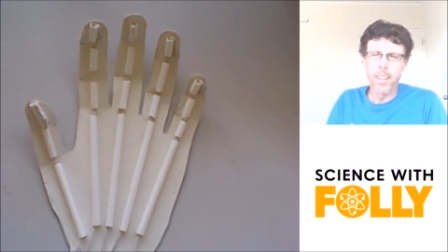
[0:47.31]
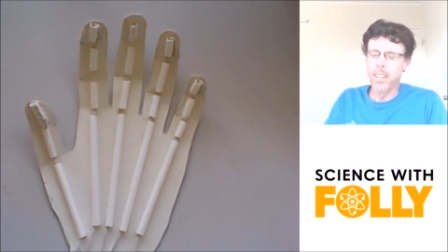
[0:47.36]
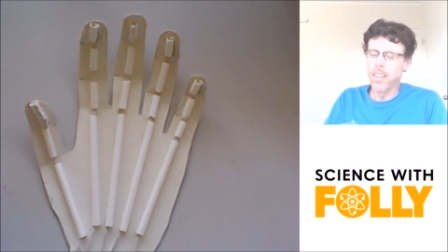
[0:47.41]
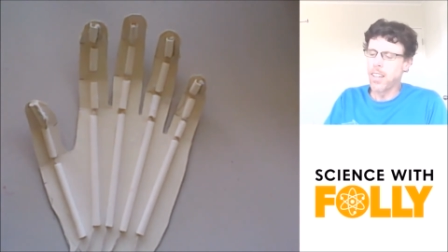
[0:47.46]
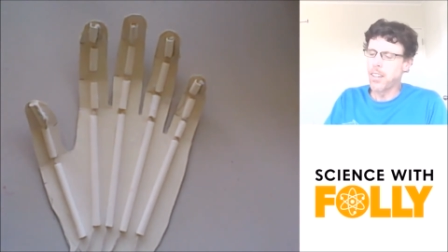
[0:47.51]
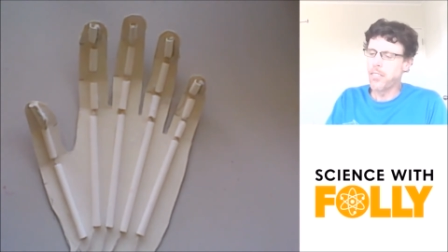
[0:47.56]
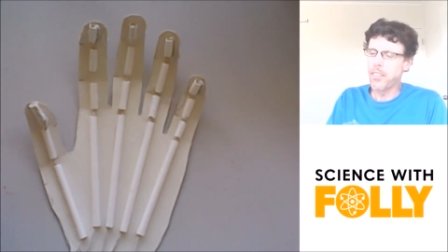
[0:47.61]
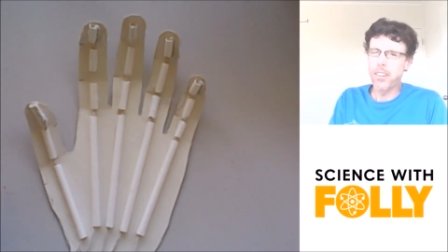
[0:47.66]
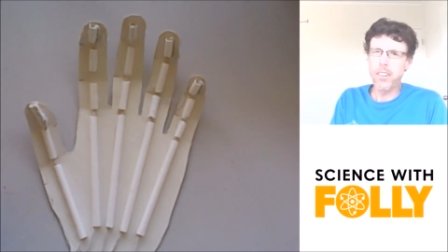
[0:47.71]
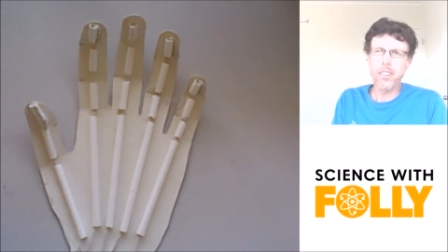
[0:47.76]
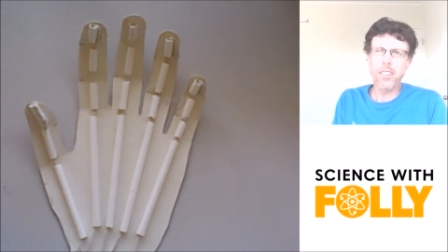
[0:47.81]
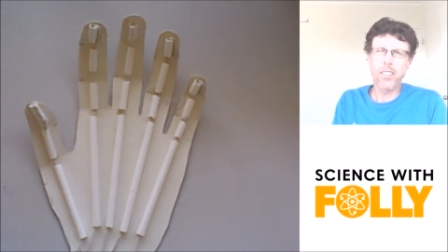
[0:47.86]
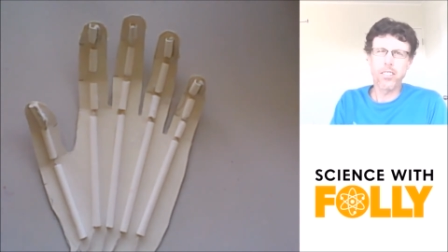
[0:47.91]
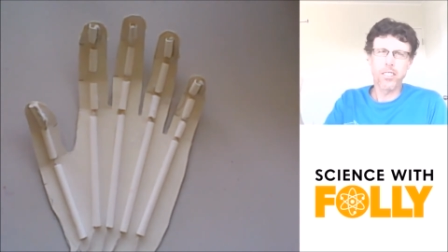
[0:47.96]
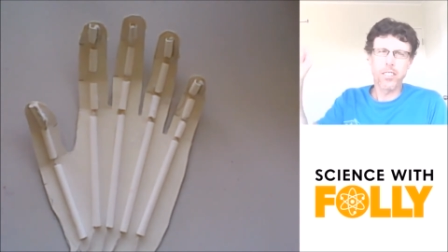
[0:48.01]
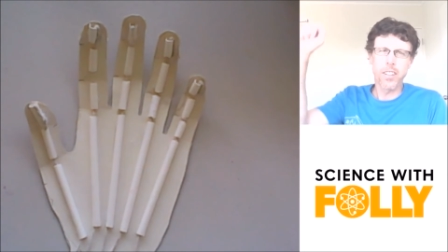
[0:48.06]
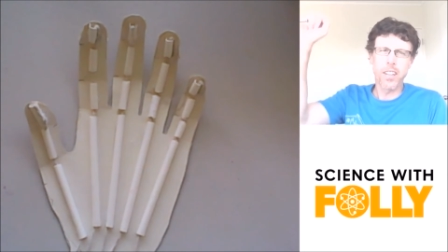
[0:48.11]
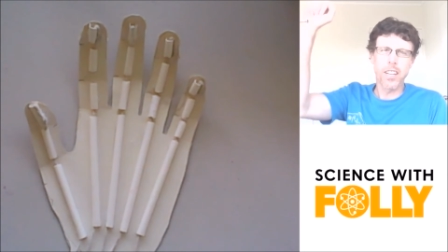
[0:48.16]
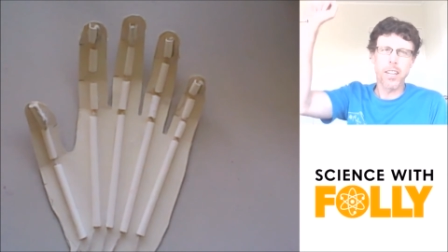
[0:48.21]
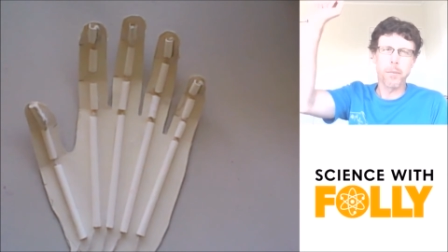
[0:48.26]
If you look at
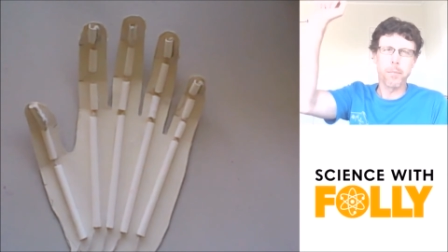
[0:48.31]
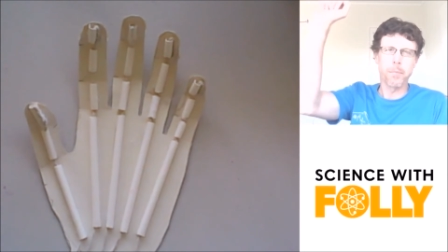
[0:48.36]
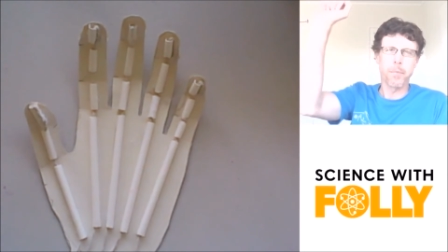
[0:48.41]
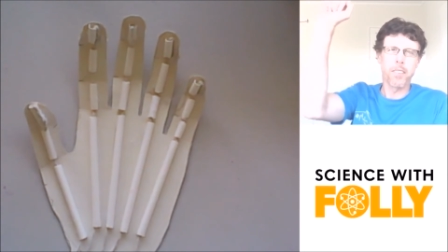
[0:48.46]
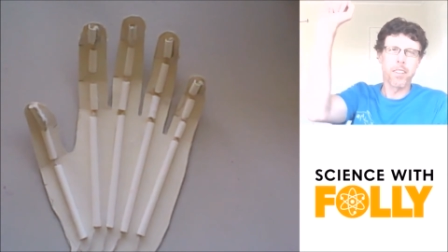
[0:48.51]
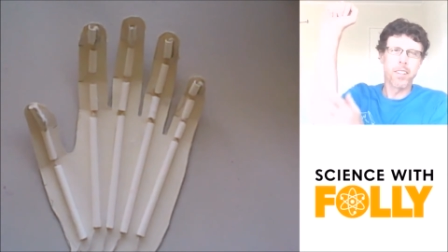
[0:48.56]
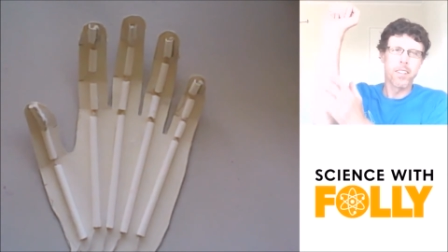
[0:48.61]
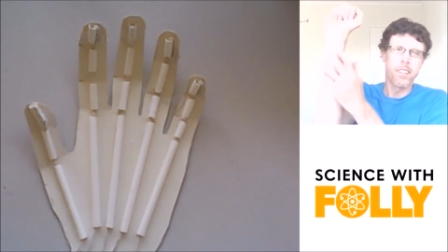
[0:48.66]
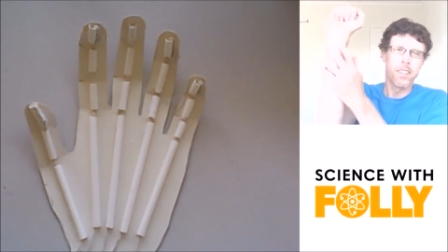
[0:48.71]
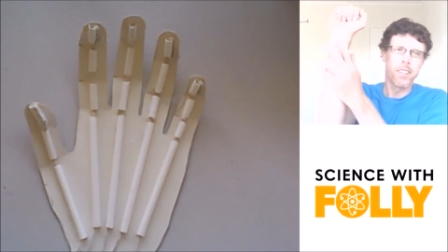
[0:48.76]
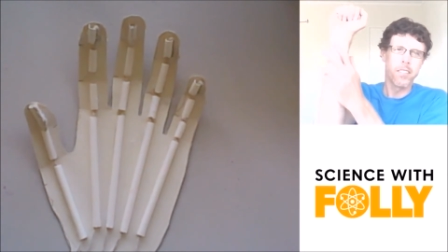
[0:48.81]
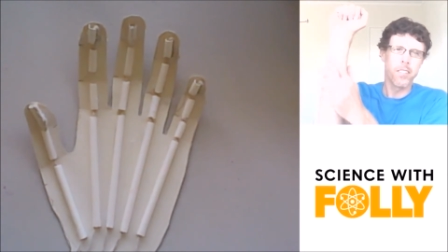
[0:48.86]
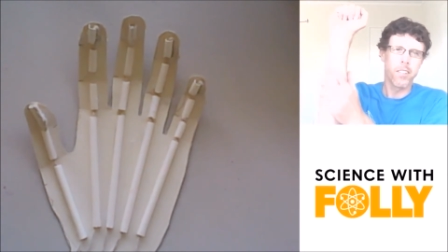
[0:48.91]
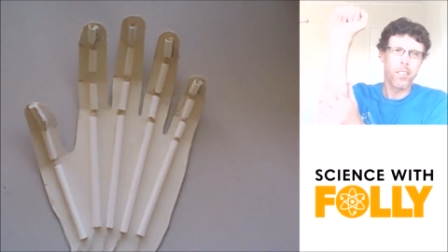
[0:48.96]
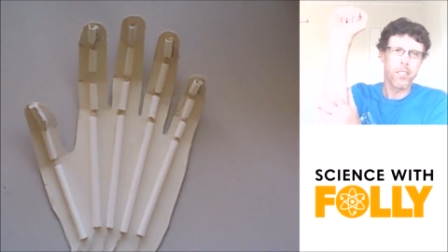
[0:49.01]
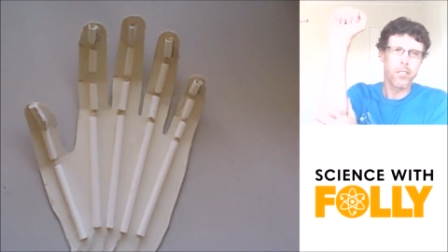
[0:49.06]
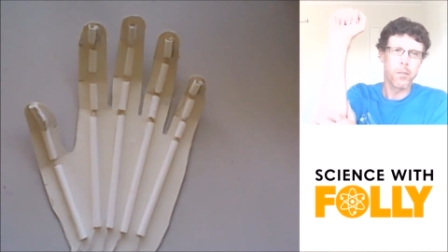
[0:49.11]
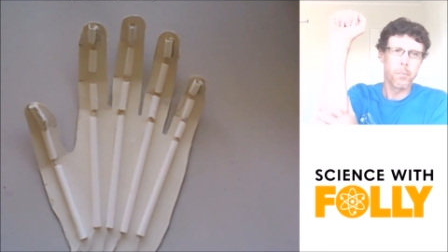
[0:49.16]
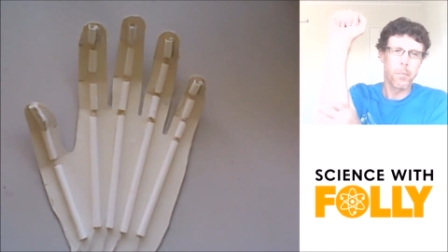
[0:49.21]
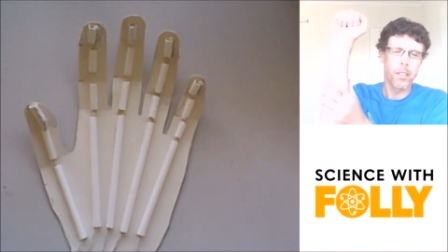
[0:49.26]
your arm, you've got
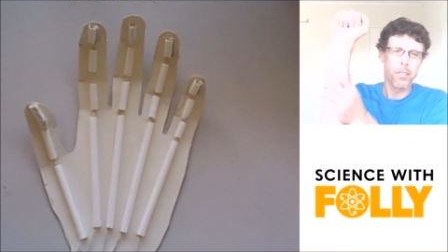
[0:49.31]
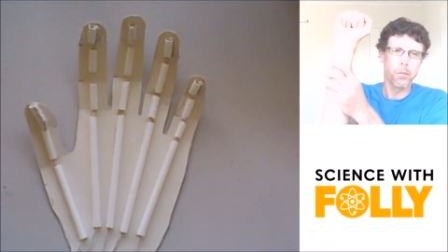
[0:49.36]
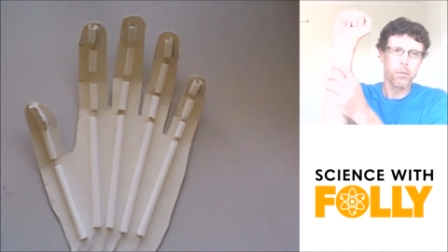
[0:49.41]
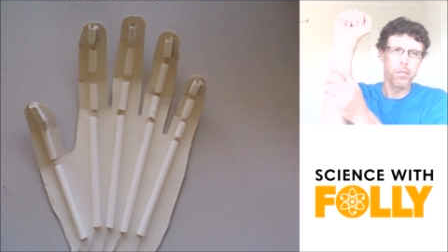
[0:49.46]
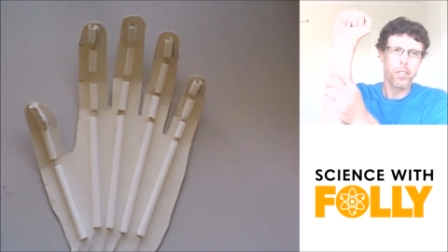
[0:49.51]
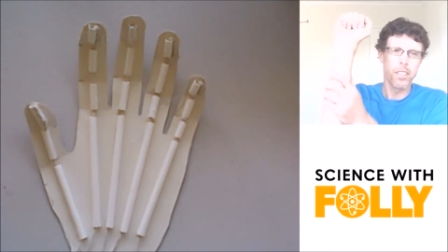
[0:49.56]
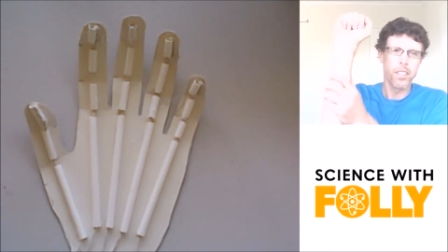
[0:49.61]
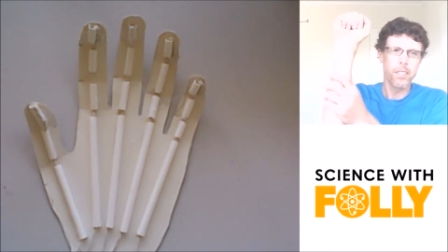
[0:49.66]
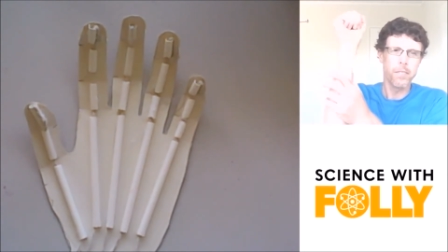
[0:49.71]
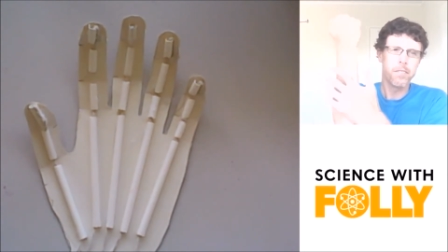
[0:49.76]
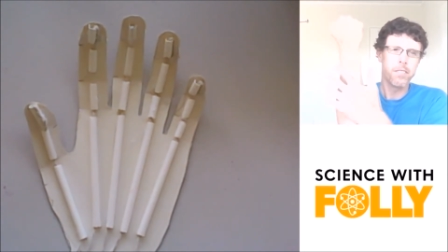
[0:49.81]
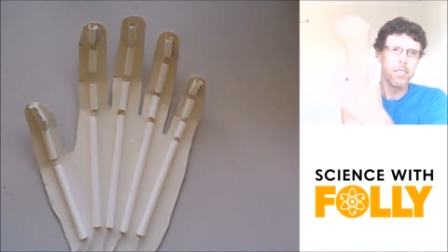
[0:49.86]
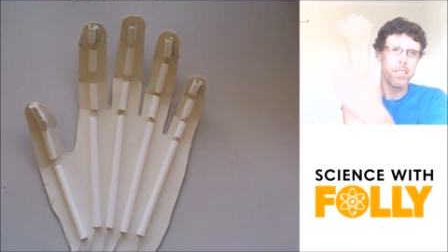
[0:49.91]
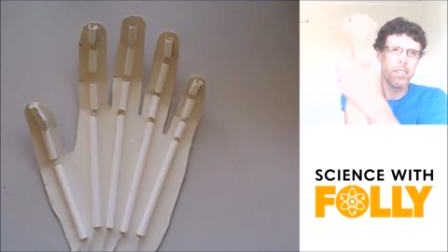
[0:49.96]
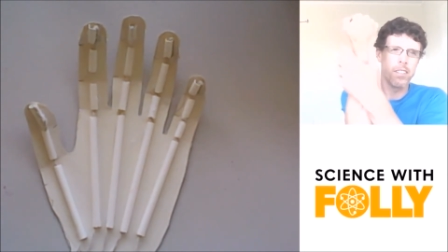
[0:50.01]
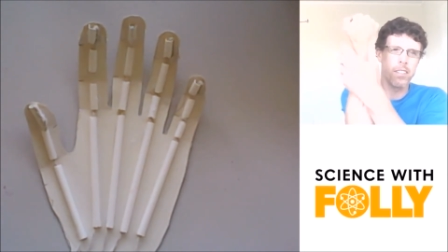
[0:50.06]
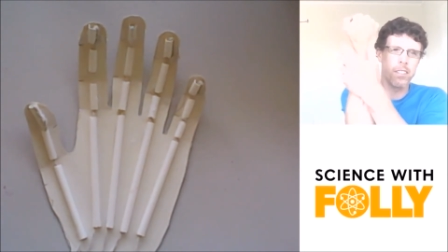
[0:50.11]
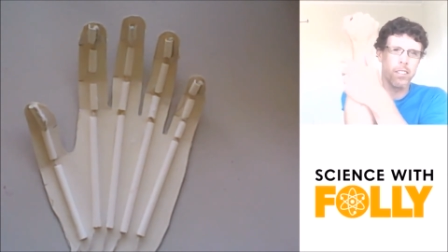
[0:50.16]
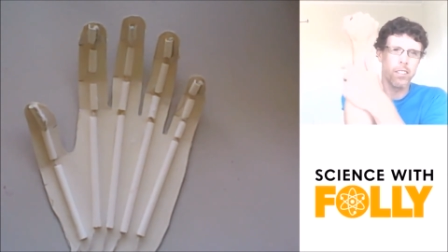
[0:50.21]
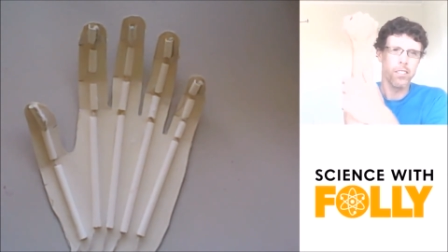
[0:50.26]
lots of muscles here,
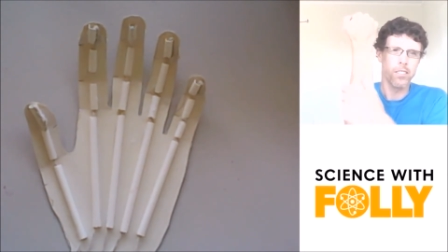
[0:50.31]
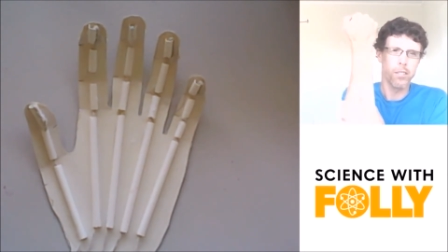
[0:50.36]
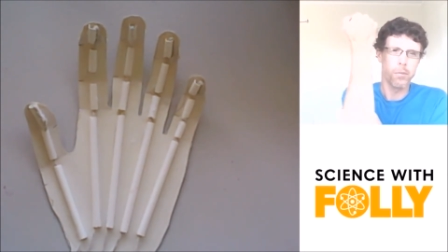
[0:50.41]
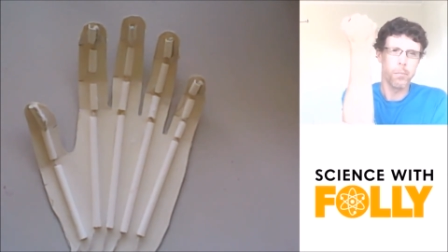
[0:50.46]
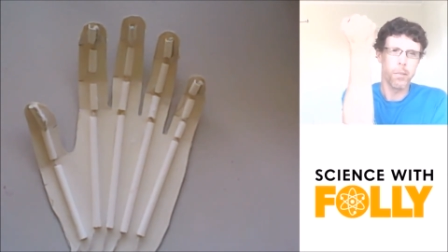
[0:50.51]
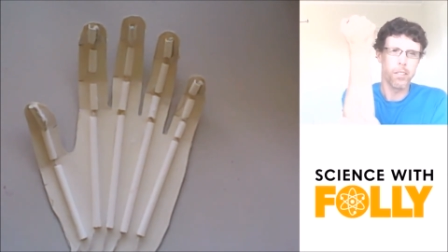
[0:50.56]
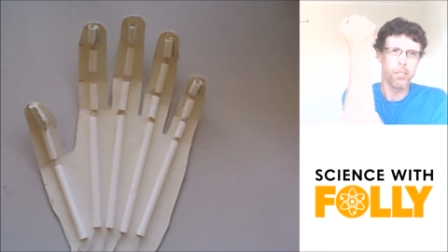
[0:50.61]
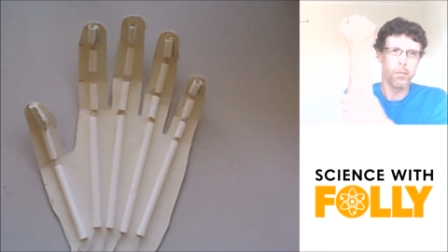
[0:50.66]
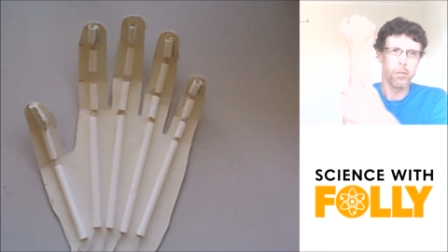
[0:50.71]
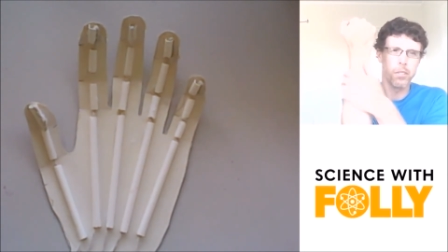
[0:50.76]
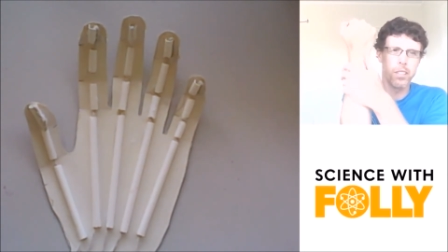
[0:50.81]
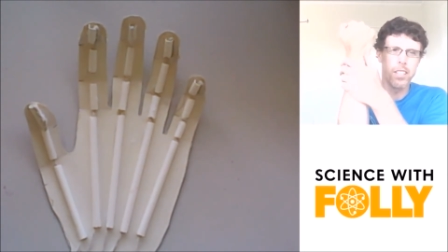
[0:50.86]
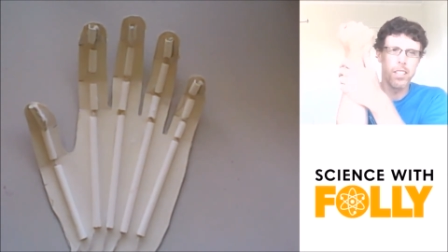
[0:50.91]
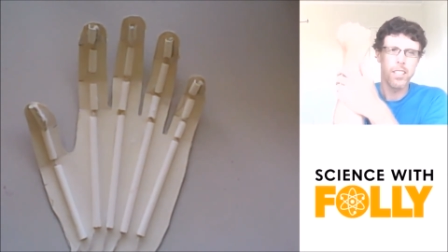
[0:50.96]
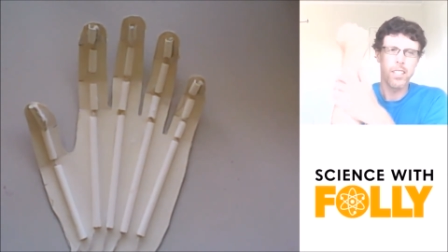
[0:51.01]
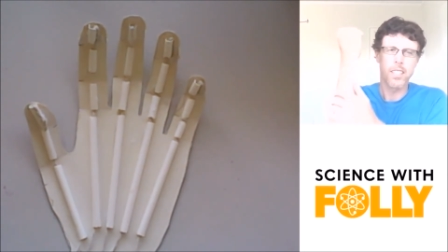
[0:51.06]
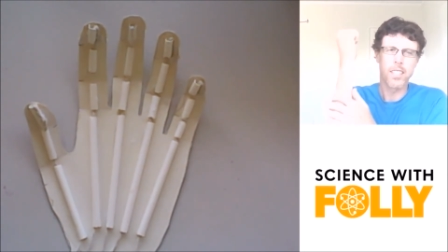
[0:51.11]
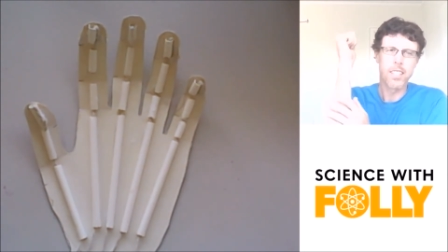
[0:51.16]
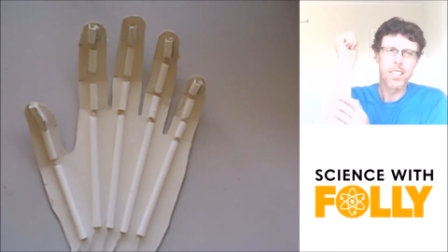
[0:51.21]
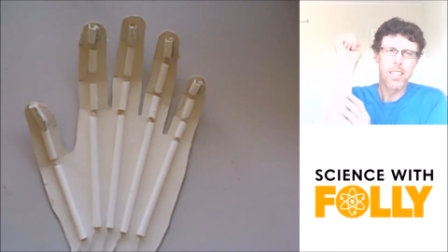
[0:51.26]
you've got lots of muscles
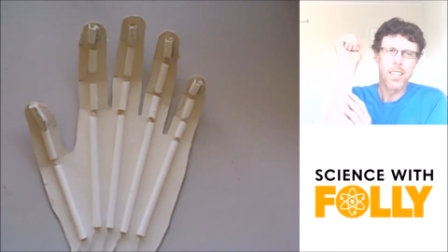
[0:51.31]
here,